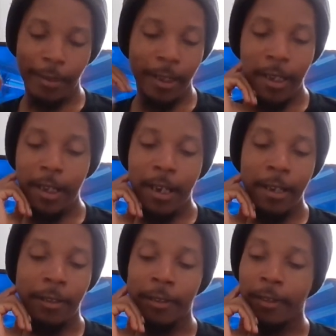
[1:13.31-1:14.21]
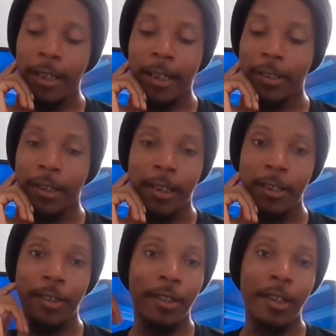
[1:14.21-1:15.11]
I don't know. Like I said,
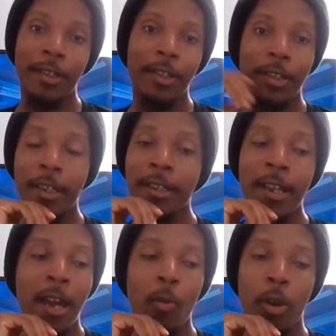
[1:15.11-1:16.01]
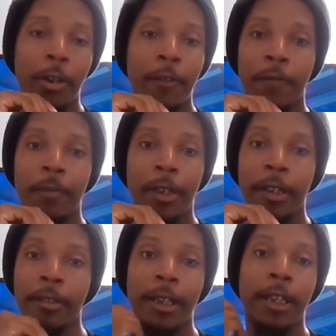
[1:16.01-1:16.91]
it's just, it's not working for
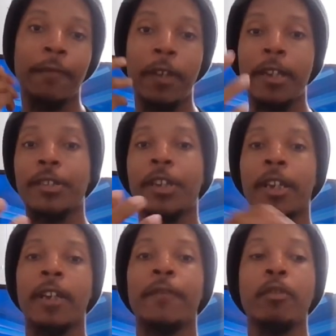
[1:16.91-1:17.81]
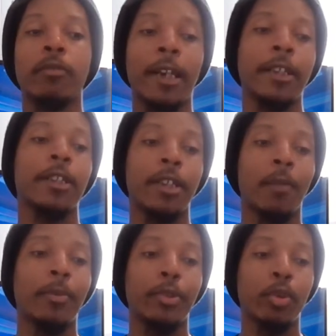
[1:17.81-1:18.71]
me. Like, here's the thing. If you like these
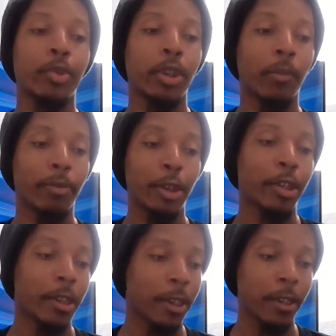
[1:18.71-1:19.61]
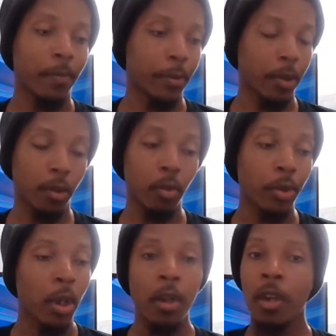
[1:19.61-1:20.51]
episodes and you appreciate these
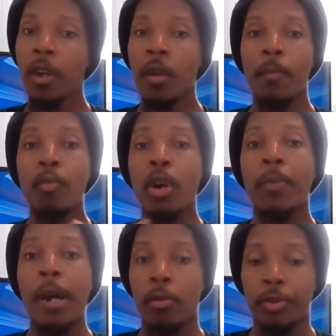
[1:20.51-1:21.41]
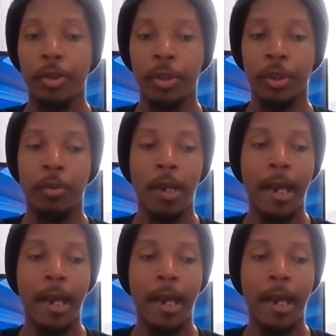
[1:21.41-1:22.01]
episodes, more power to you.